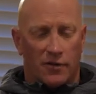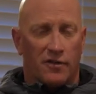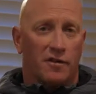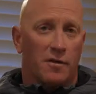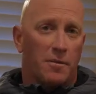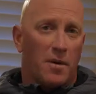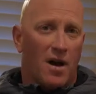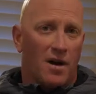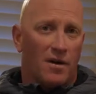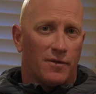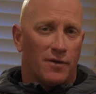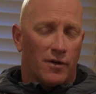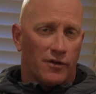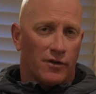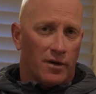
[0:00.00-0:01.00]
this is the pile
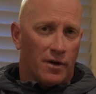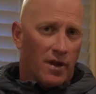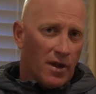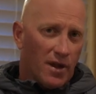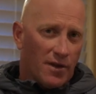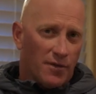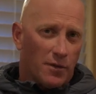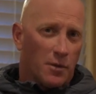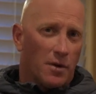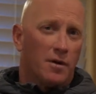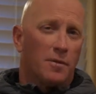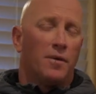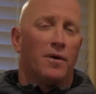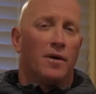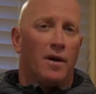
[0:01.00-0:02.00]
version. If you wanted
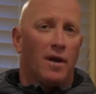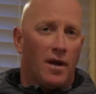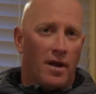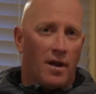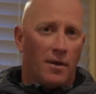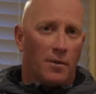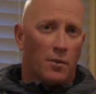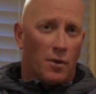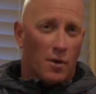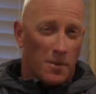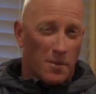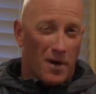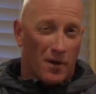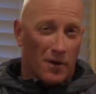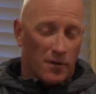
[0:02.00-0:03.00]
to put a war
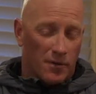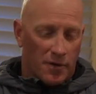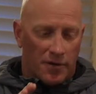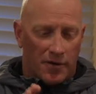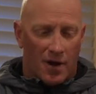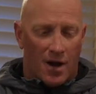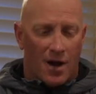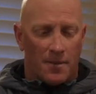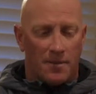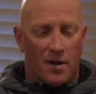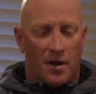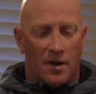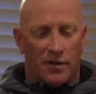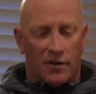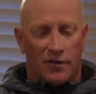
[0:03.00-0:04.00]
belt over the top
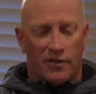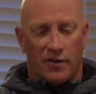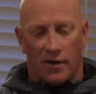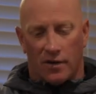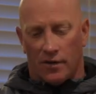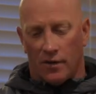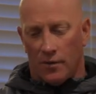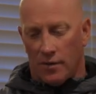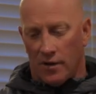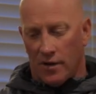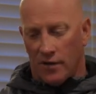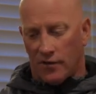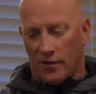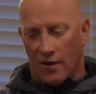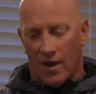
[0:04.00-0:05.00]
to stick to
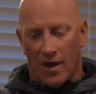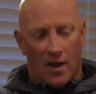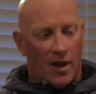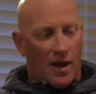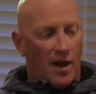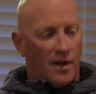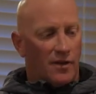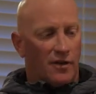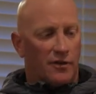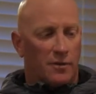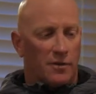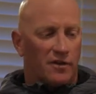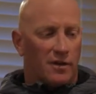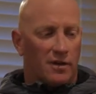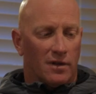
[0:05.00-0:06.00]
this, and this
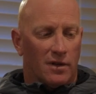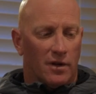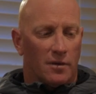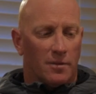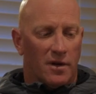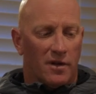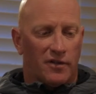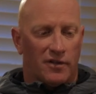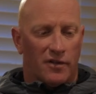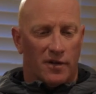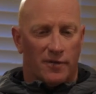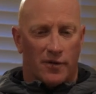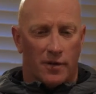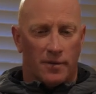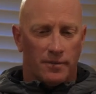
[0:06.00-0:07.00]
one's a little bit
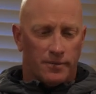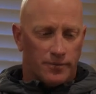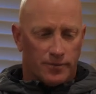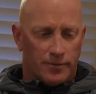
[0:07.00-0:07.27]
stiffer.